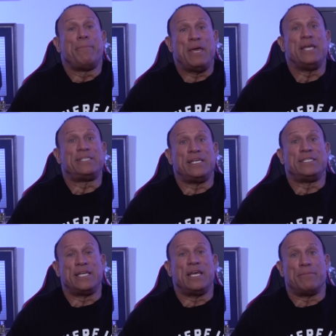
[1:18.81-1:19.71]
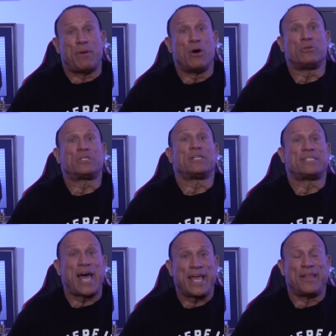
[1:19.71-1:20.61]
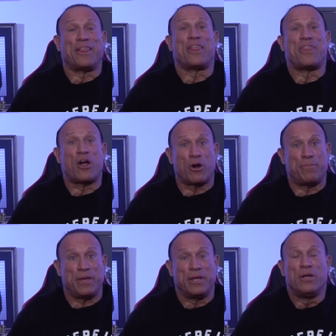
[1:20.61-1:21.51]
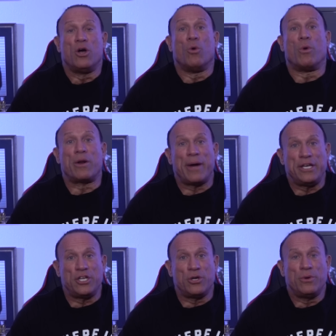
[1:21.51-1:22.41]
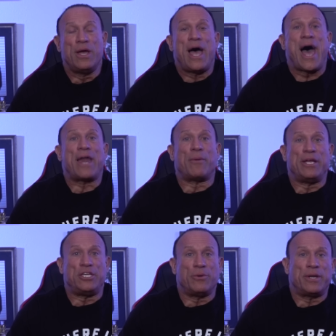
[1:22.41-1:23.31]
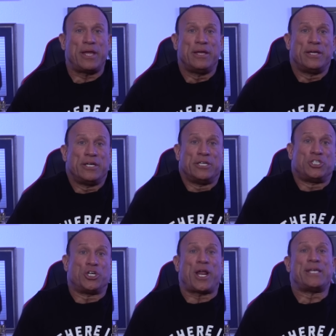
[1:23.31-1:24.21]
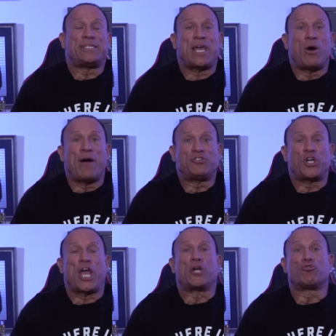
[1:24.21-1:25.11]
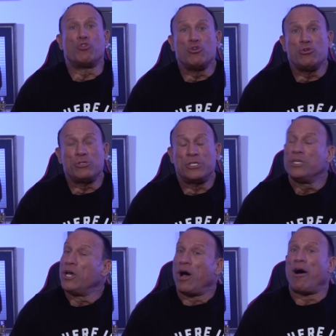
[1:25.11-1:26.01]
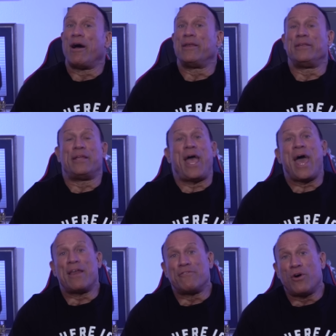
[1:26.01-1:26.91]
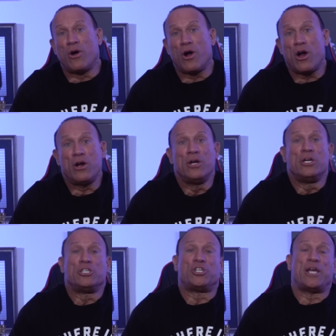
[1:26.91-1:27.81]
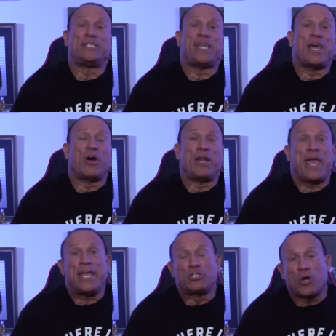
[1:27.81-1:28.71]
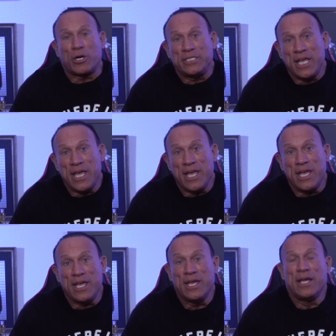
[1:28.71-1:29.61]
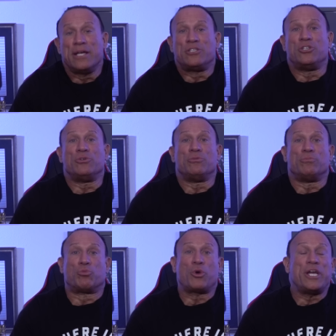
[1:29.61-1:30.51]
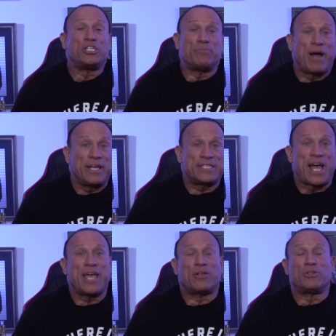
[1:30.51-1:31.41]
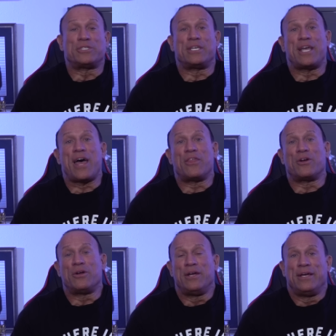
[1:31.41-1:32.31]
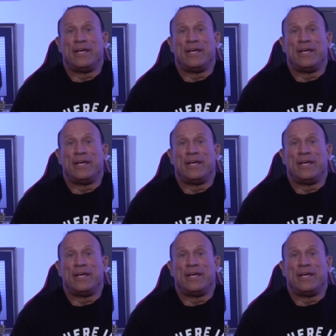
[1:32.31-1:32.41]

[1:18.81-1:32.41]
PCT, post cycle therapy. What do I do? How do I do it? Should I stay off? Should I cruise on Anavar? Should I stay on HRT to bridge my cycles together?